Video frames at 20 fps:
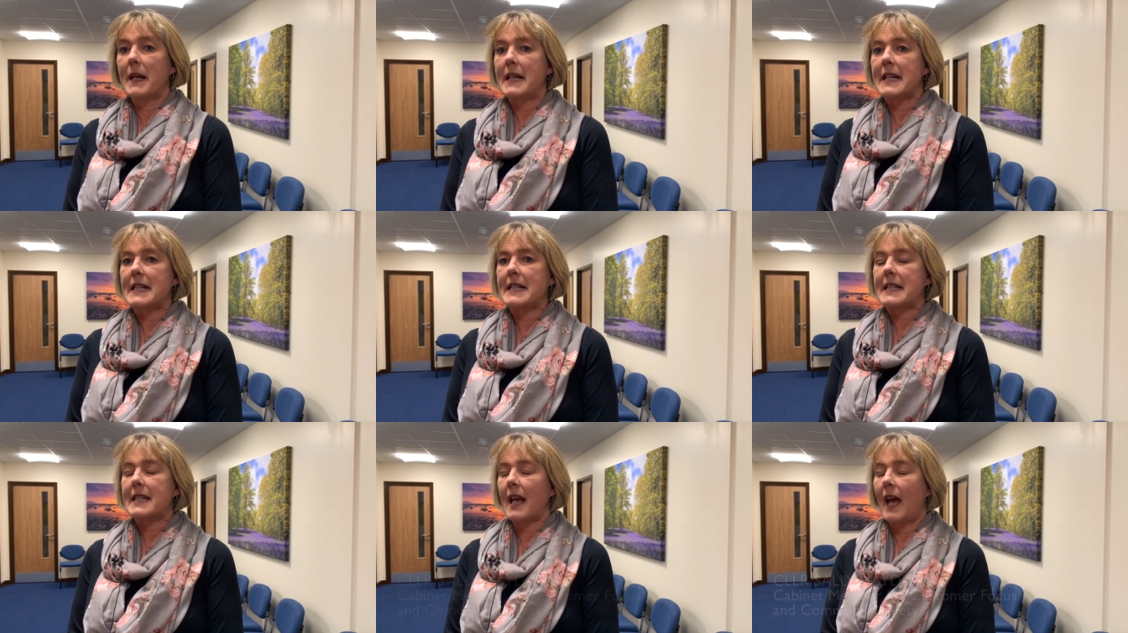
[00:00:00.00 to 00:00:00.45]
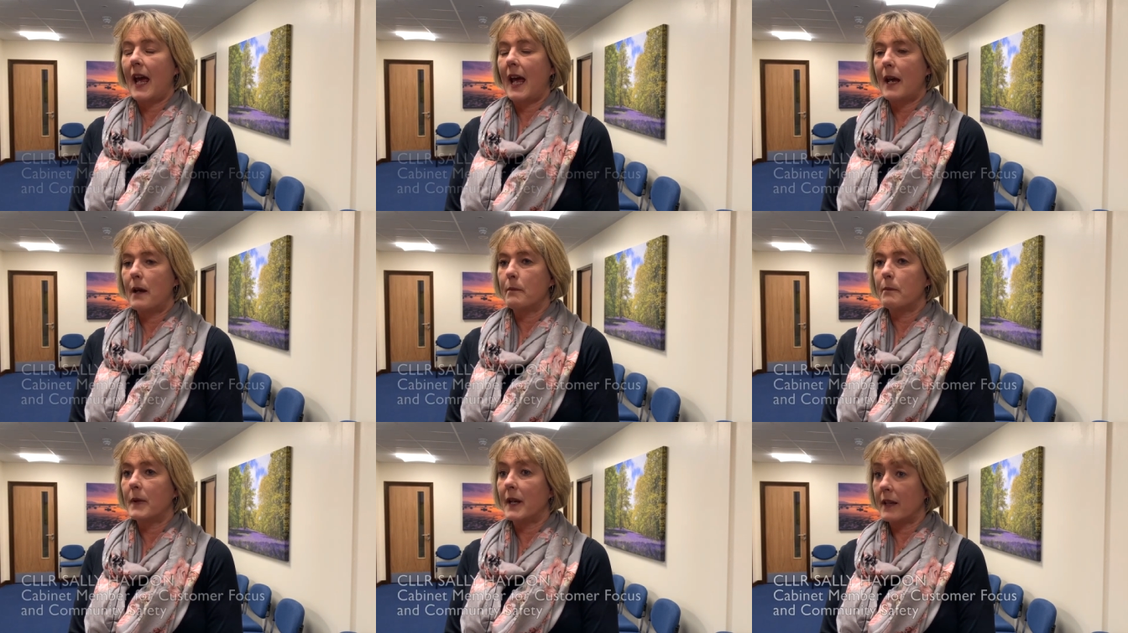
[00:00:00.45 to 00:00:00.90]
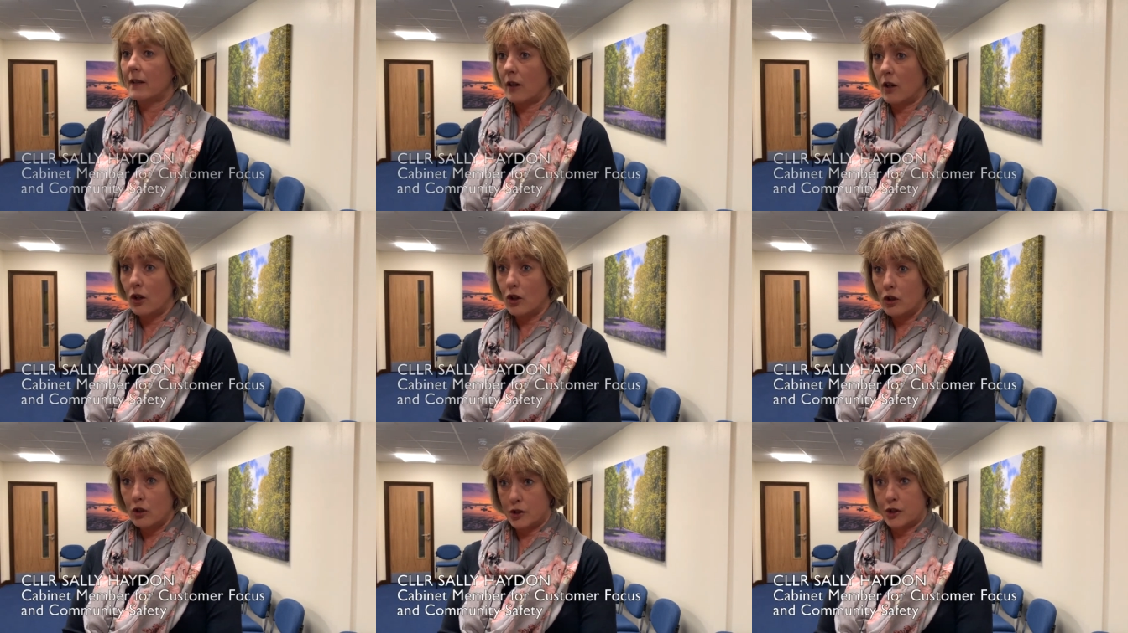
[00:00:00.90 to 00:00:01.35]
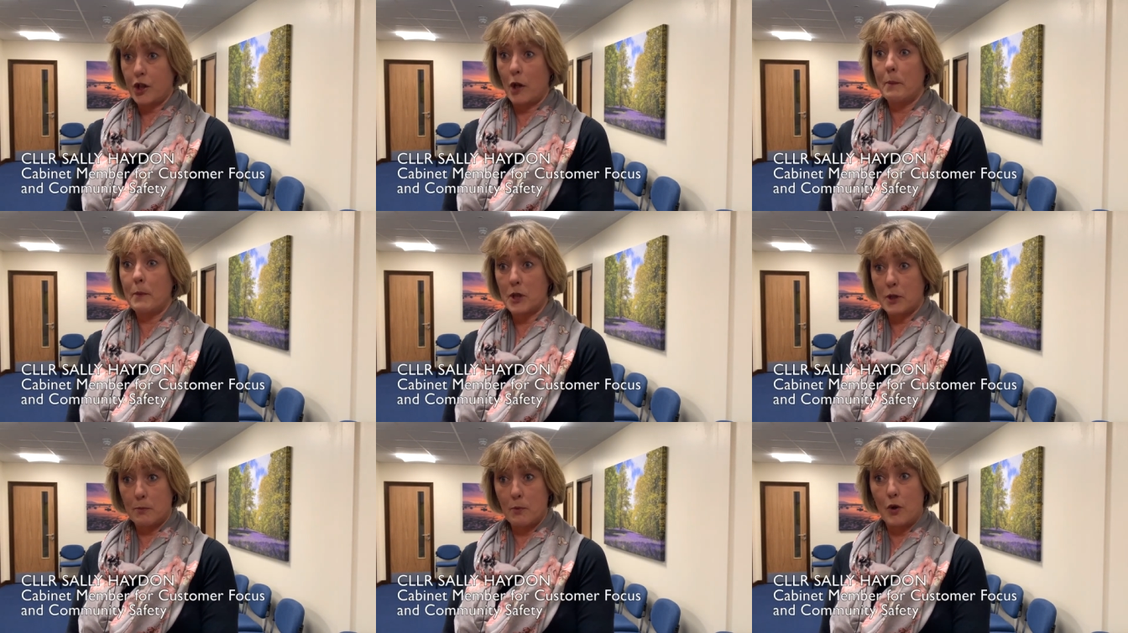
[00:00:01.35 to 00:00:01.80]
makes um, so
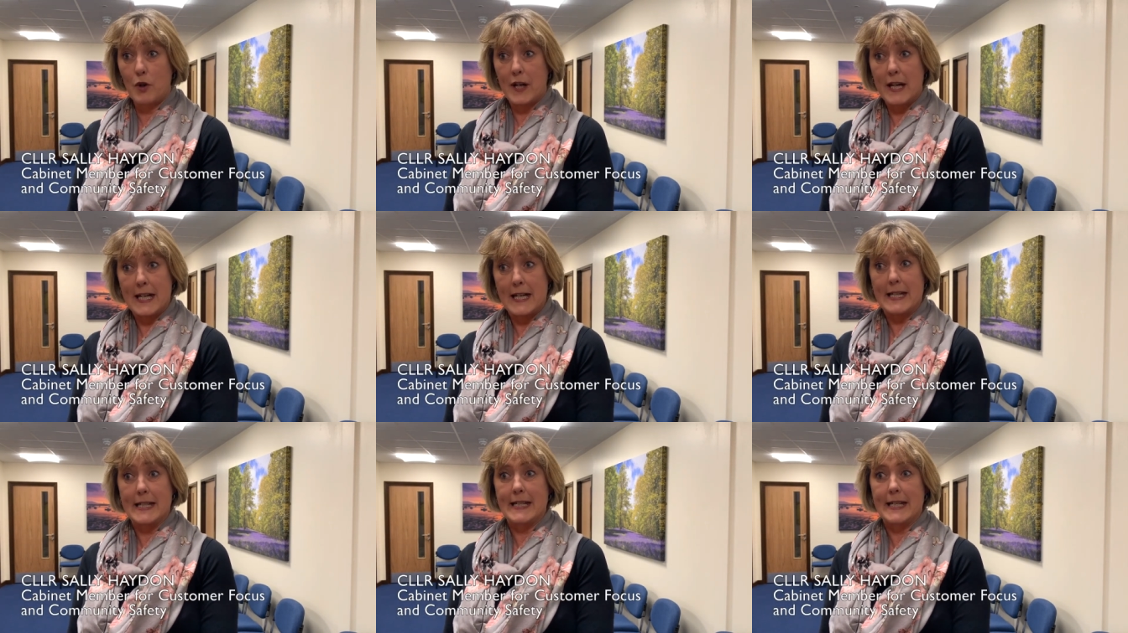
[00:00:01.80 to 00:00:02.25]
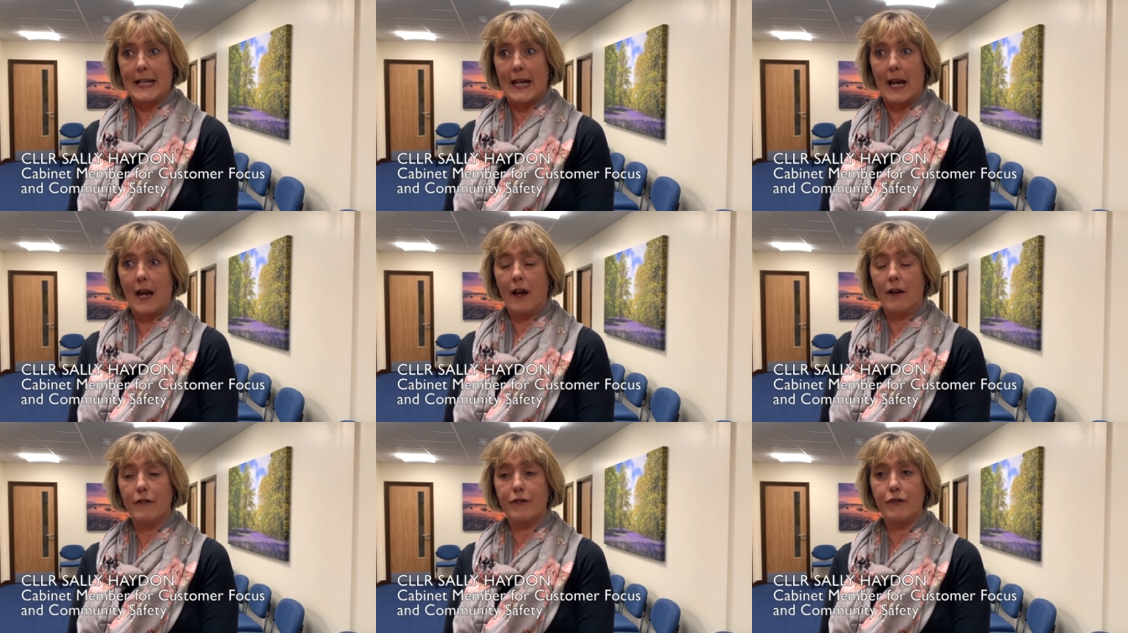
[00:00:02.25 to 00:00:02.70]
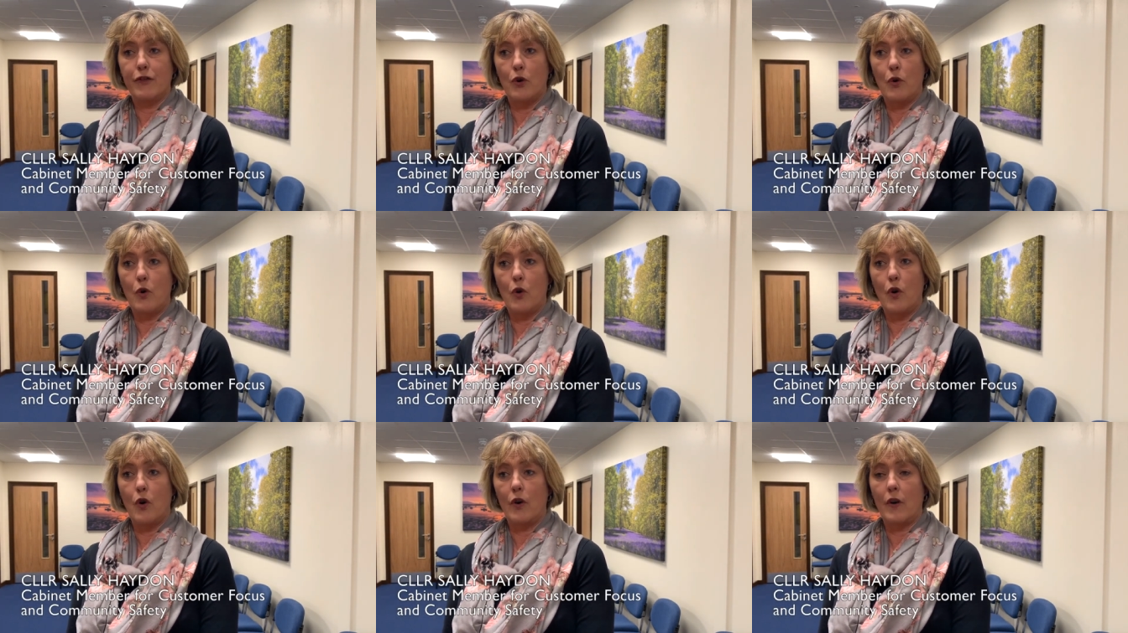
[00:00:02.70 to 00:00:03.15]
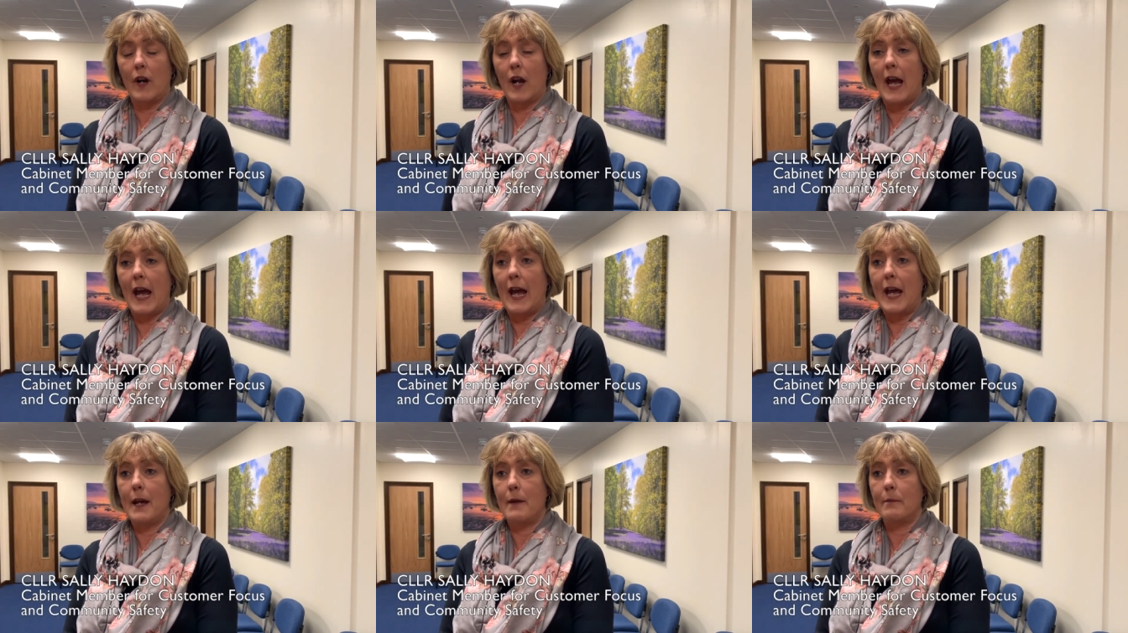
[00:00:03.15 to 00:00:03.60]
much more easier for
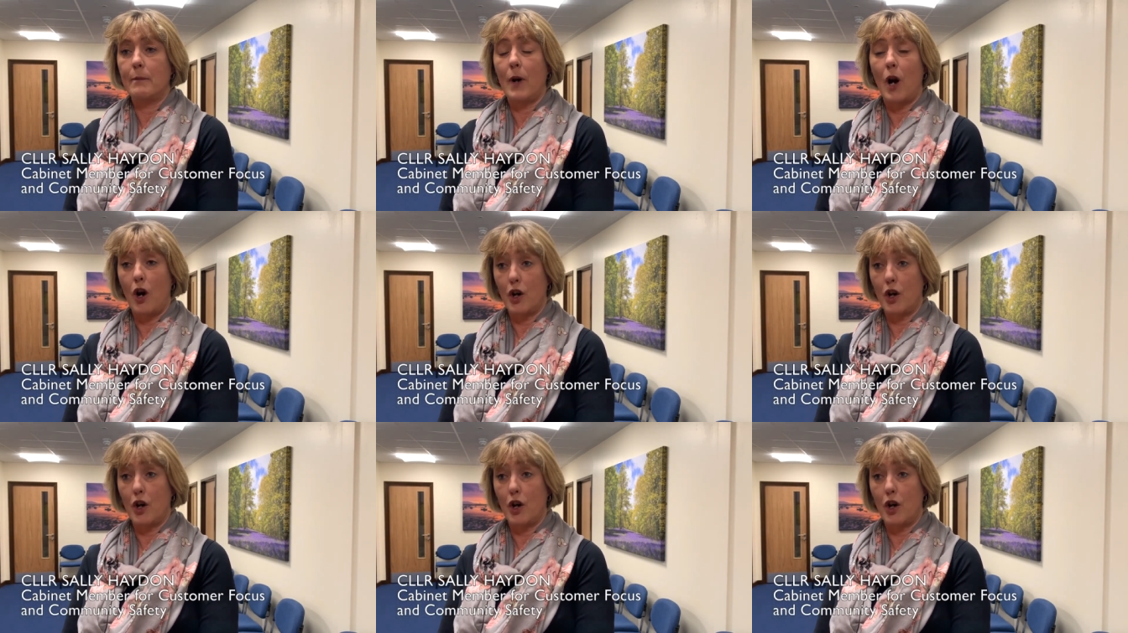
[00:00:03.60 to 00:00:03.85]
um,